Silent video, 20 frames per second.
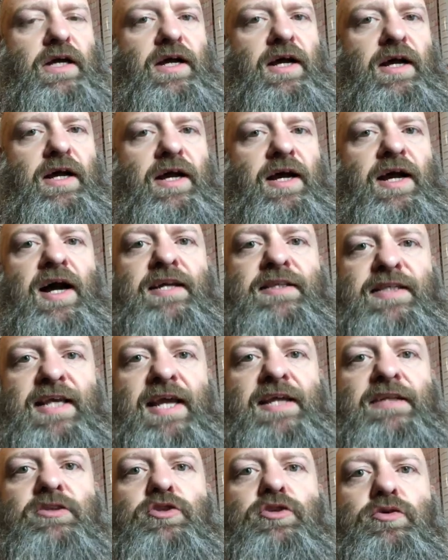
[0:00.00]
I
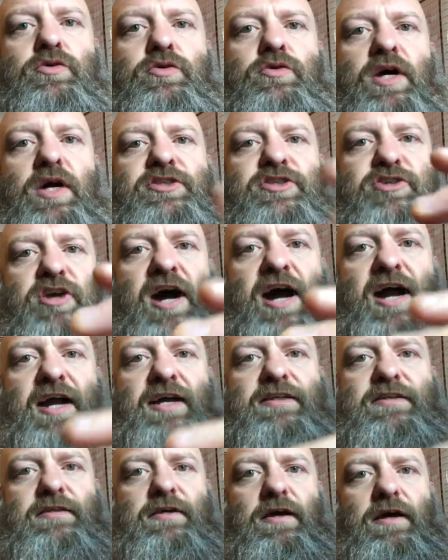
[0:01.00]
tend to
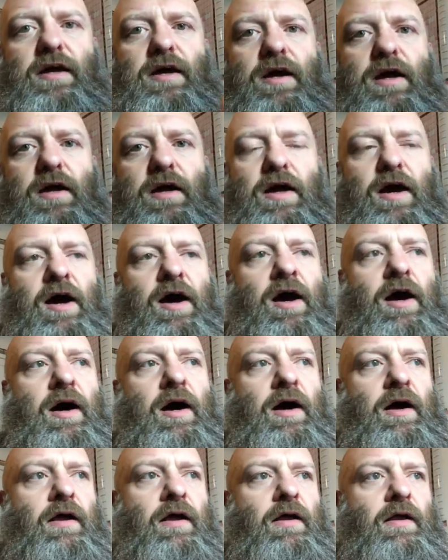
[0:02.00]
attract
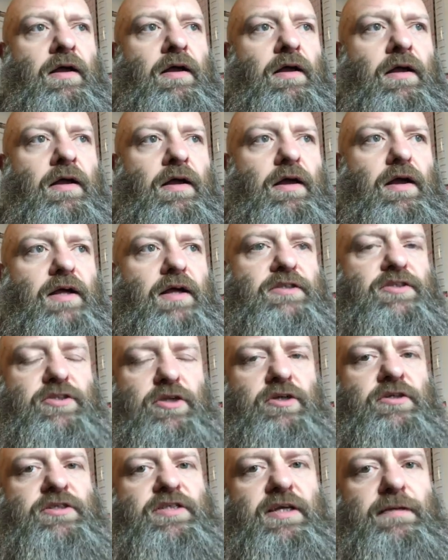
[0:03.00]
a
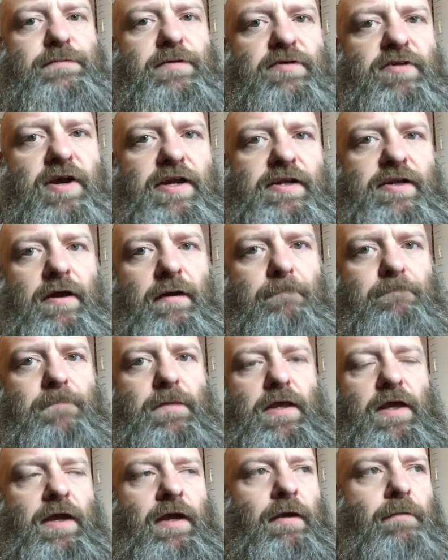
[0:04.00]
certain type of rider,
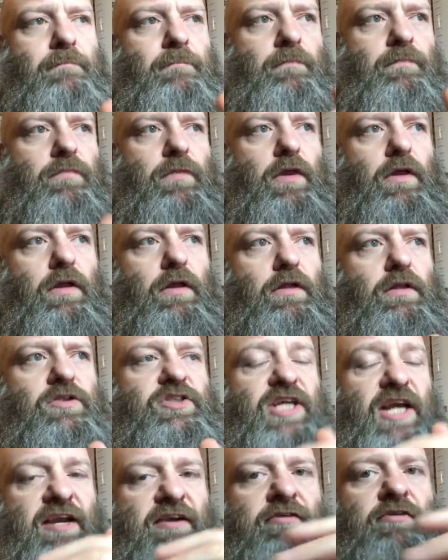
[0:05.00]

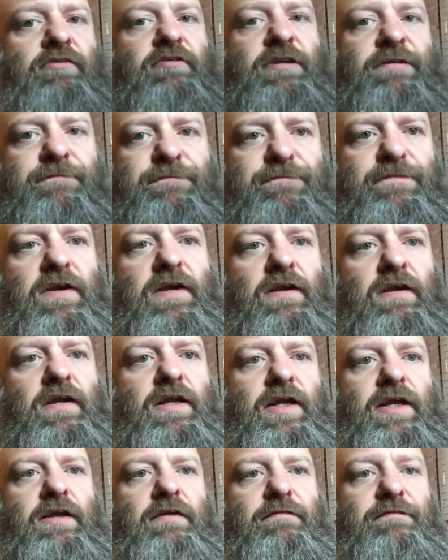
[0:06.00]
generally
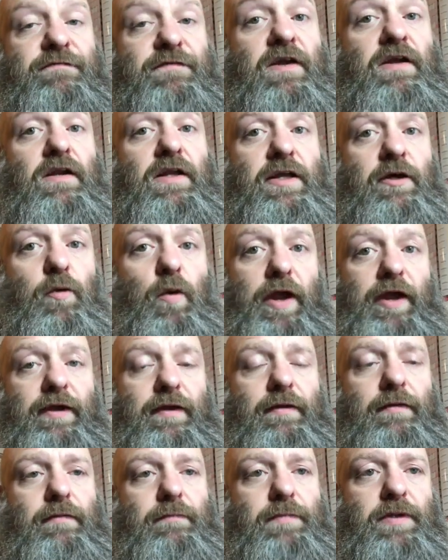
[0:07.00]
fairly quick,
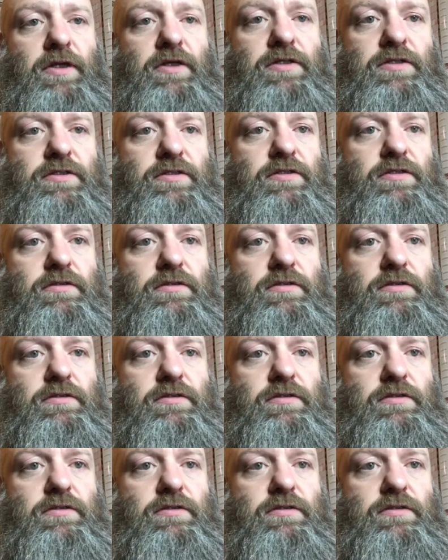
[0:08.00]
because